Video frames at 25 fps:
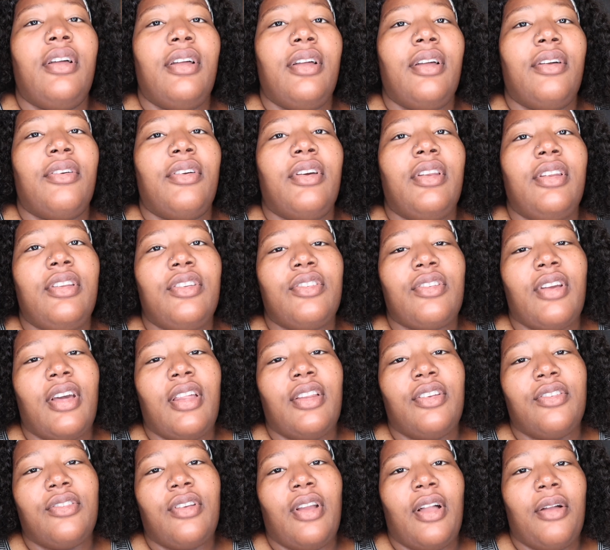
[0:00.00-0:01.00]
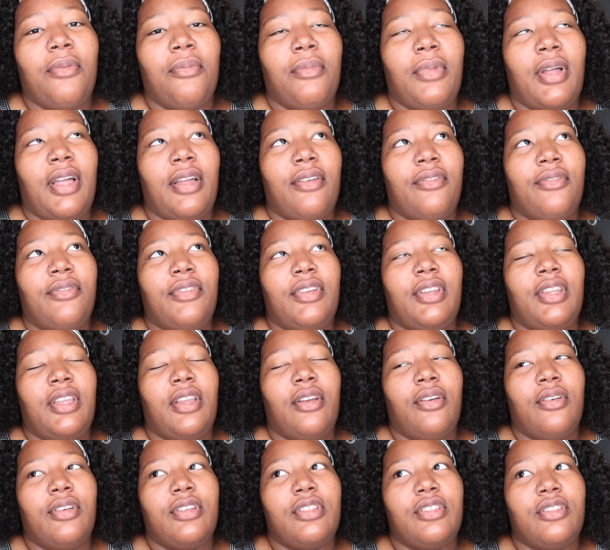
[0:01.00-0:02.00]
I'm gonna try to drop my
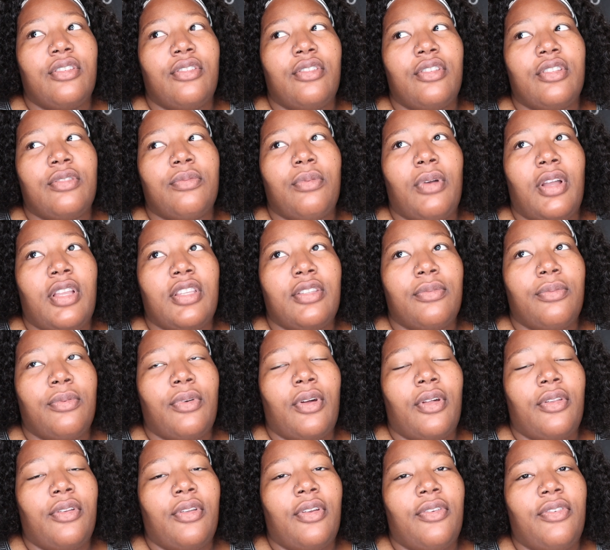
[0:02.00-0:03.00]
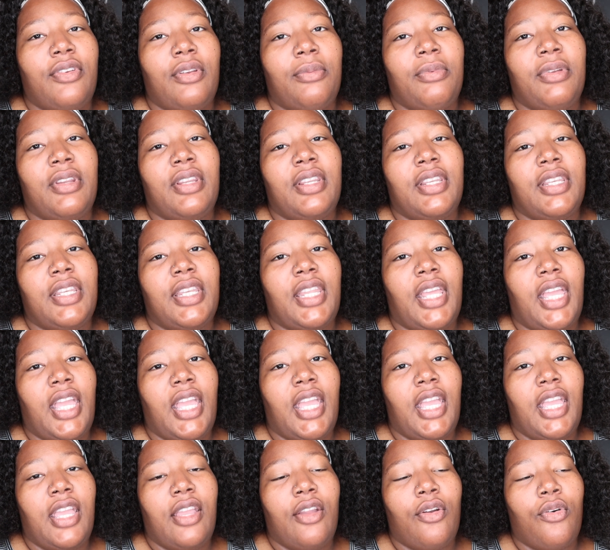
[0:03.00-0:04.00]
video as soon as possible. I don't know if it'll be
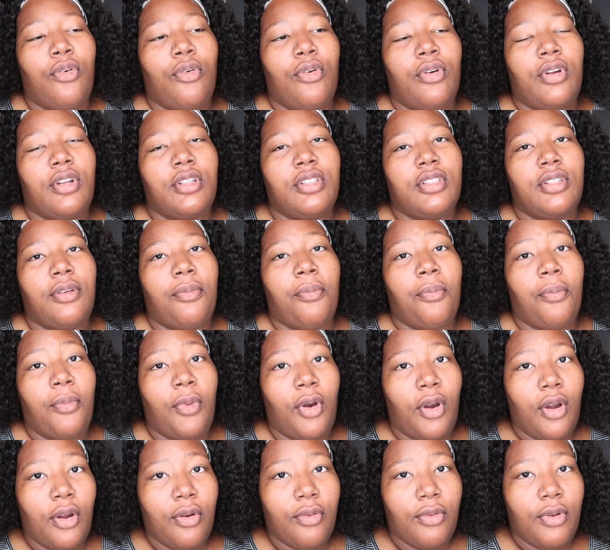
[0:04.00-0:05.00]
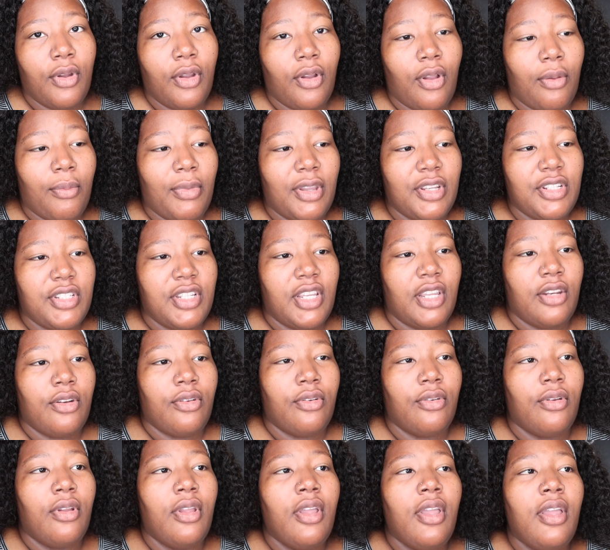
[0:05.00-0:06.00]
today or tomorrow on my
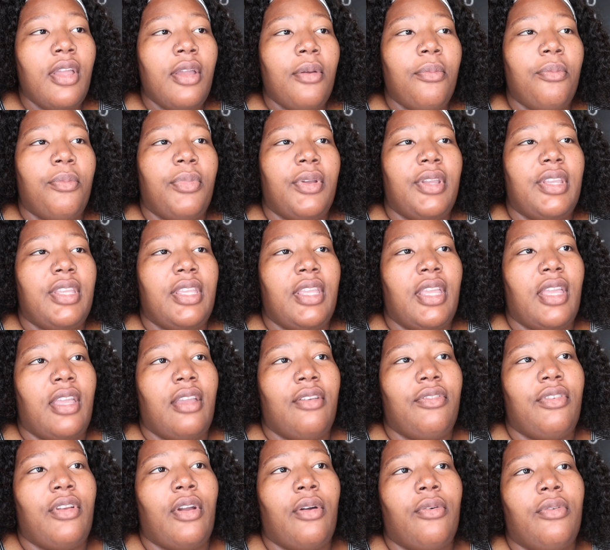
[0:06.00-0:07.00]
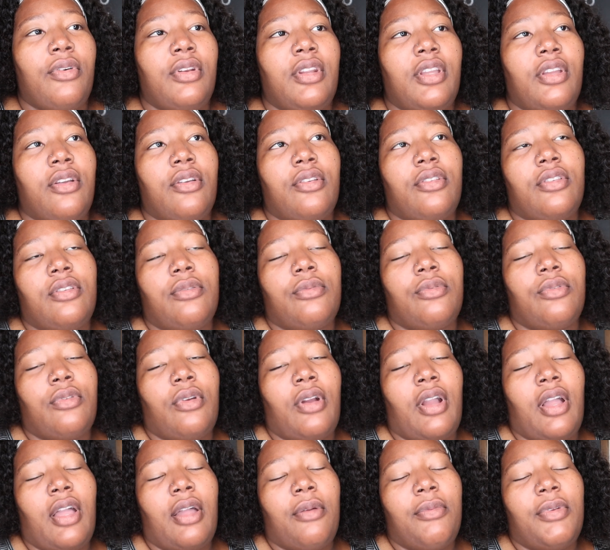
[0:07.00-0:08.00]
channel, but yeah, if y'all want to go
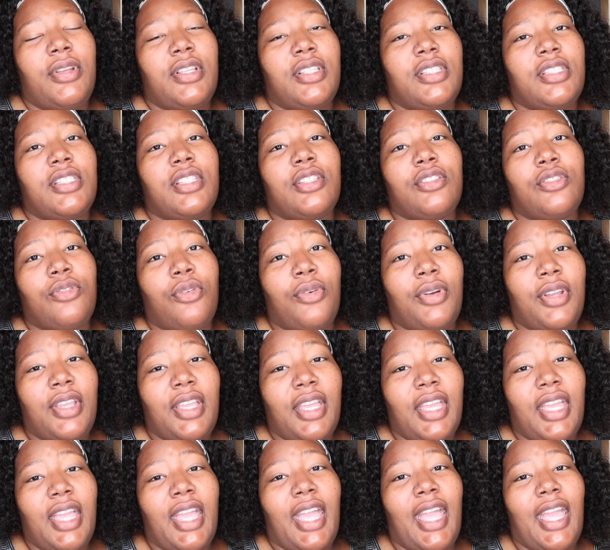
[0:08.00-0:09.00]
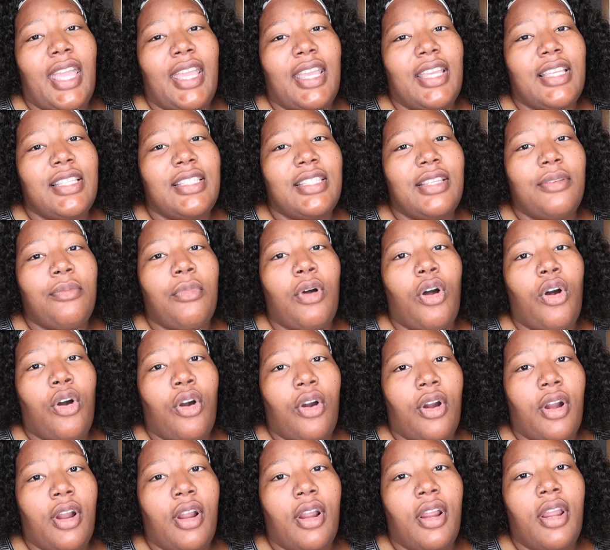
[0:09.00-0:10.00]
subscribe, it's
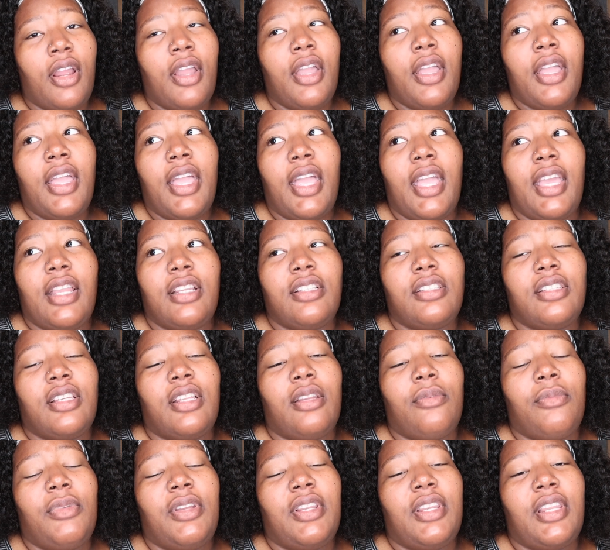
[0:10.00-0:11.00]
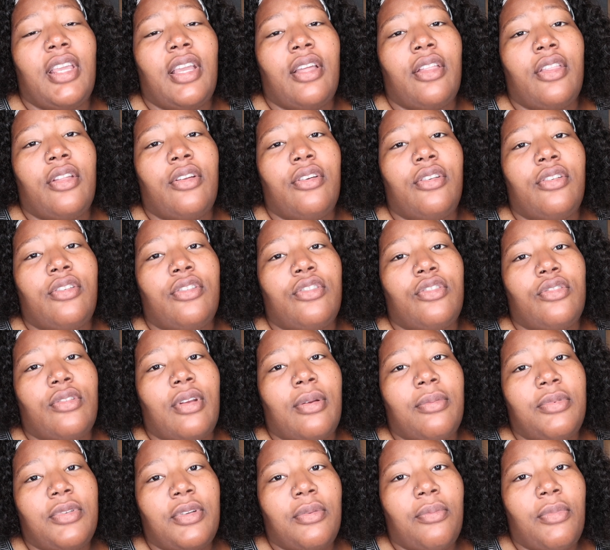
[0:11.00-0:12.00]
LatoyaASMR, and it's gonna be down in the
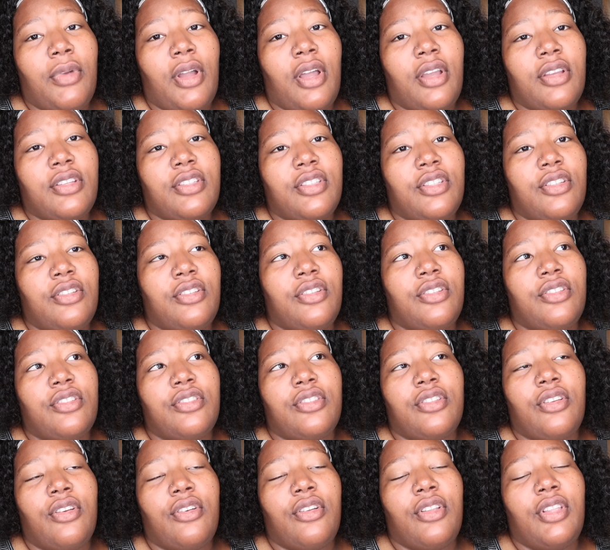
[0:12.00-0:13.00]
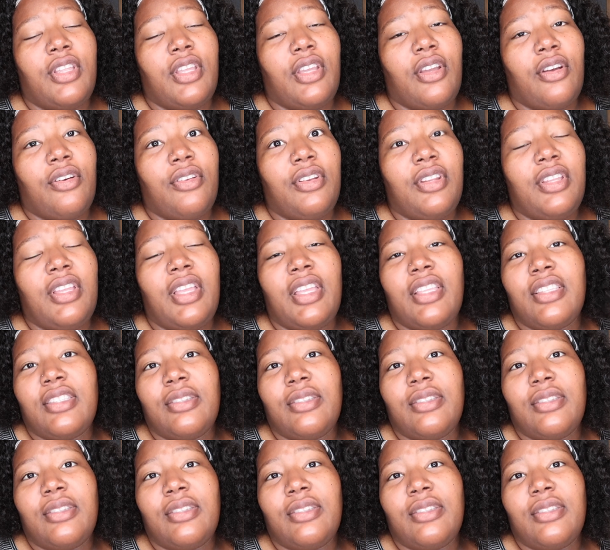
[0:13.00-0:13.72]
description box, so you can just go click on it and